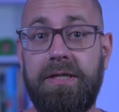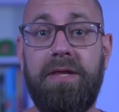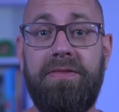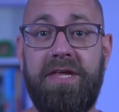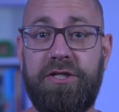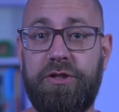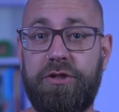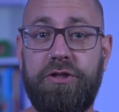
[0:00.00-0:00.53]

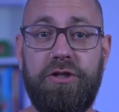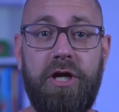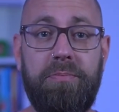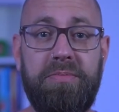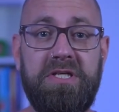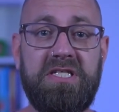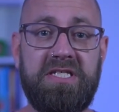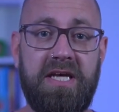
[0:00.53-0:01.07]
that should not
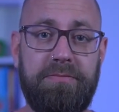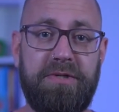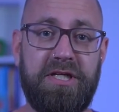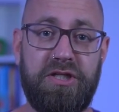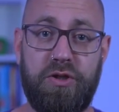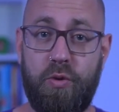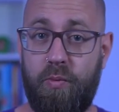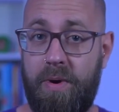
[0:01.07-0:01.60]
be subject
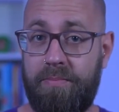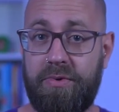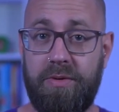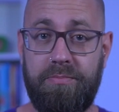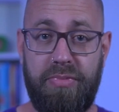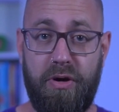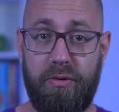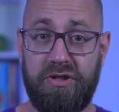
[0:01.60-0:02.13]
to Web
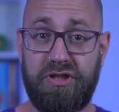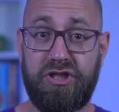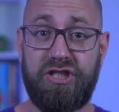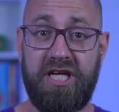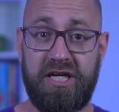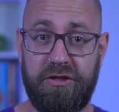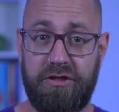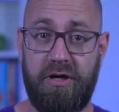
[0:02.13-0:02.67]
Components
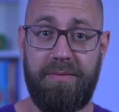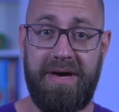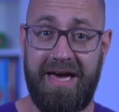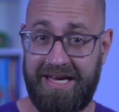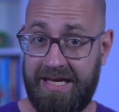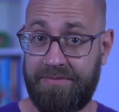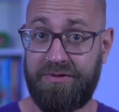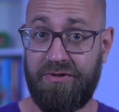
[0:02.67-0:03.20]
Shadow DOM
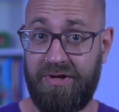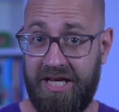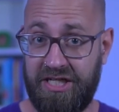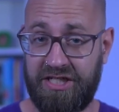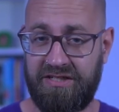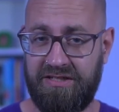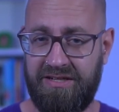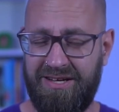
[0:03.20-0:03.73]

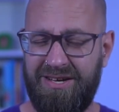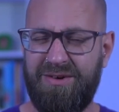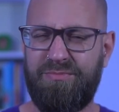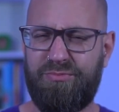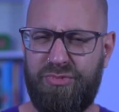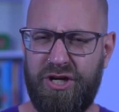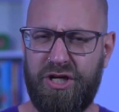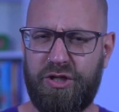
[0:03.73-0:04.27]
encapsulation.
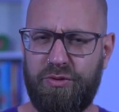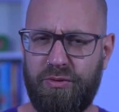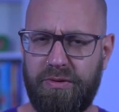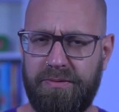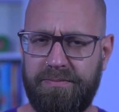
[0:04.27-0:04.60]
Pretty cool.